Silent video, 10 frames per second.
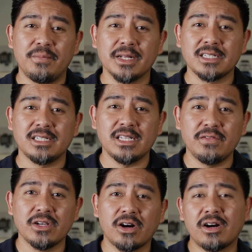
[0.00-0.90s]
built-in
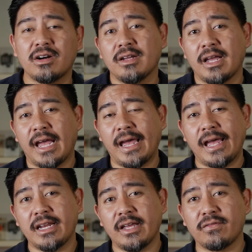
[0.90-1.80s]
DVR.
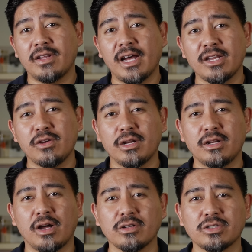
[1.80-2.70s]
And if not, you
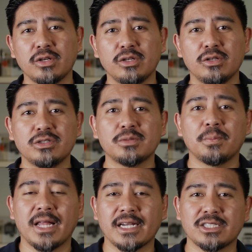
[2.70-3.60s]
can also use
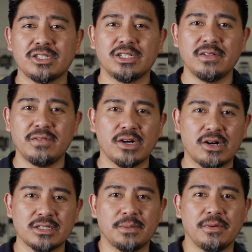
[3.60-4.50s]
Plex to
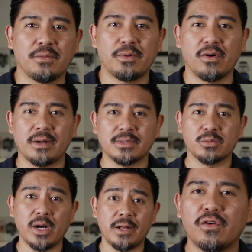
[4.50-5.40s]
DVR some of your programs as
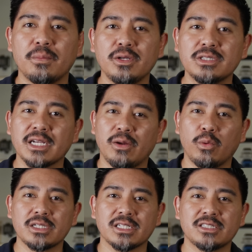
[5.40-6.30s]
well. For music, it
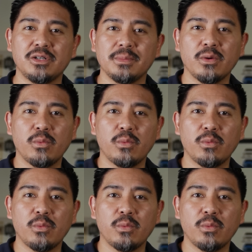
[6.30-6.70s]
works extremely